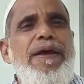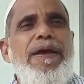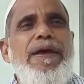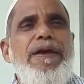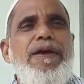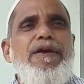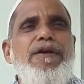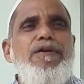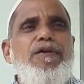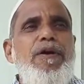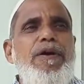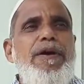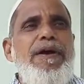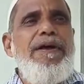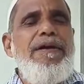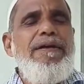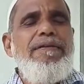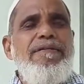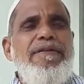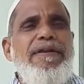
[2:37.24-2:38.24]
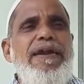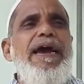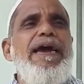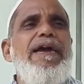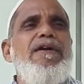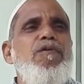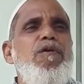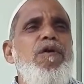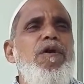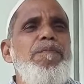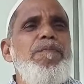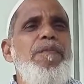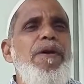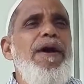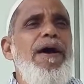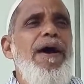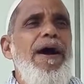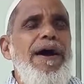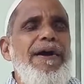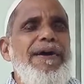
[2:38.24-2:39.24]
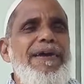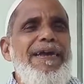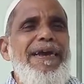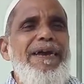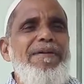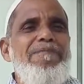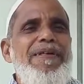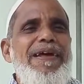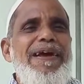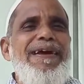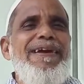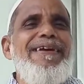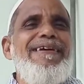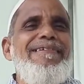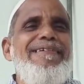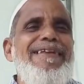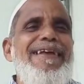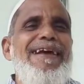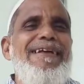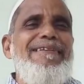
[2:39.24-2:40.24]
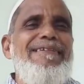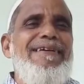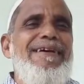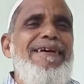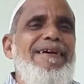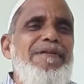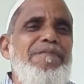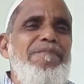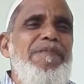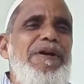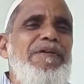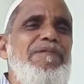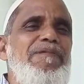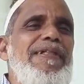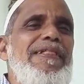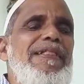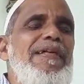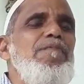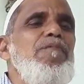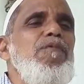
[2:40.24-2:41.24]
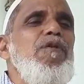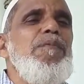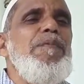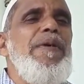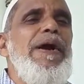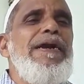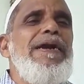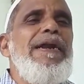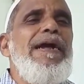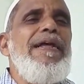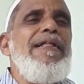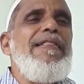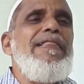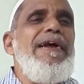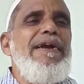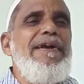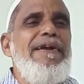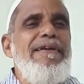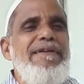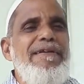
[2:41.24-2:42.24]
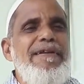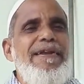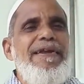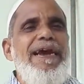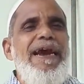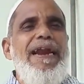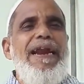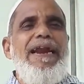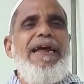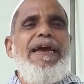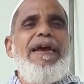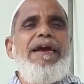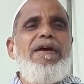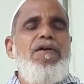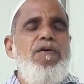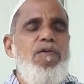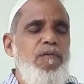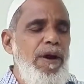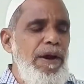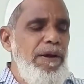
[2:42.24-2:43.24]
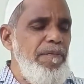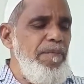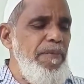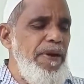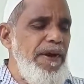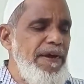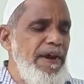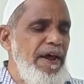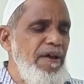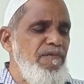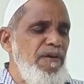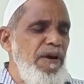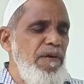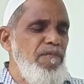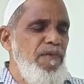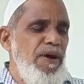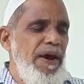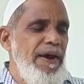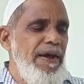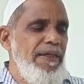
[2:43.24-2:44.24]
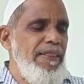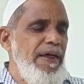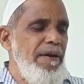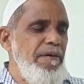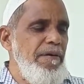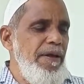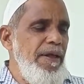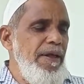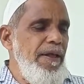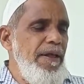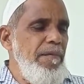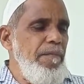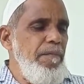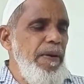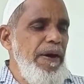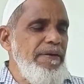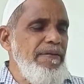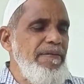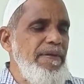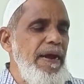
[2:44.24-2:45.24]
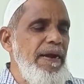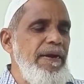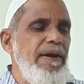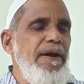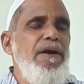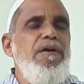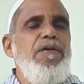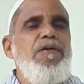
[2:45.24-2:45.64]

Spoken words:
You should stay at home and keep the distance between the movement, that is nearly 1 meter from another person.